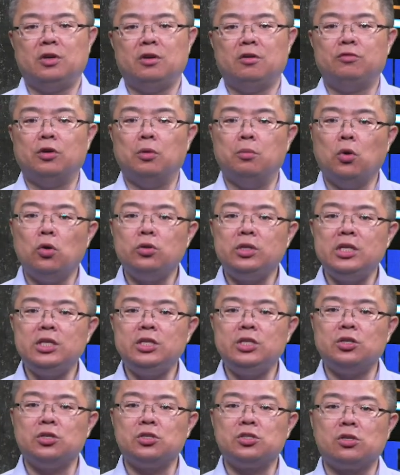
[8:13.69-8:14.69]
For more
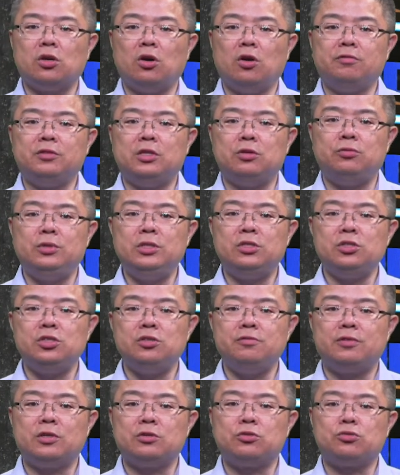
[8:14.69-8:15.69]
details of the research
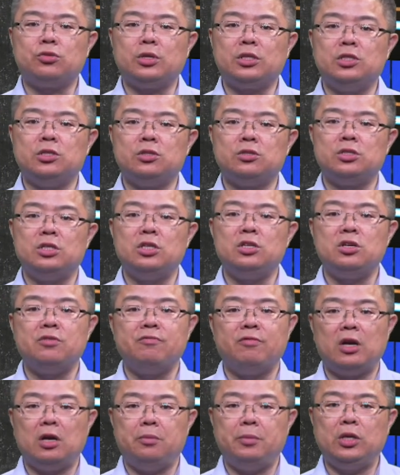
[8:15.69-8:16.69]
infrastructures in
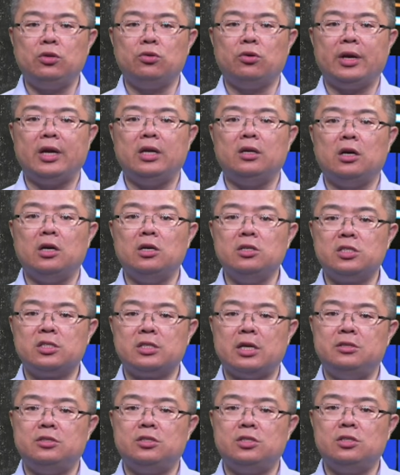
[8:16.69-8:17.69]
environmental and earth
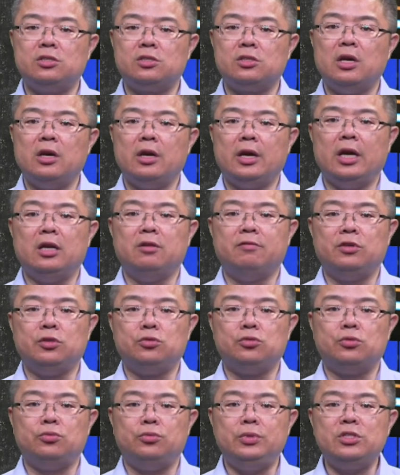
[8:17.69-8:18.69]
sciences and
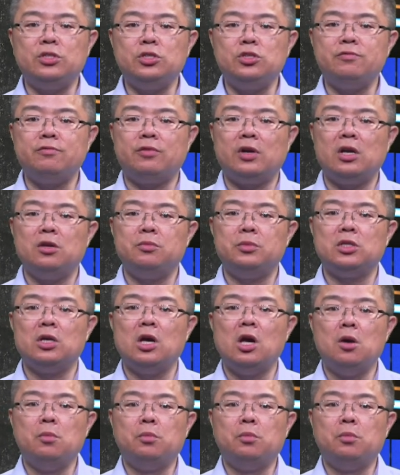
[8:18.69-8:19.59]
virtual research environment,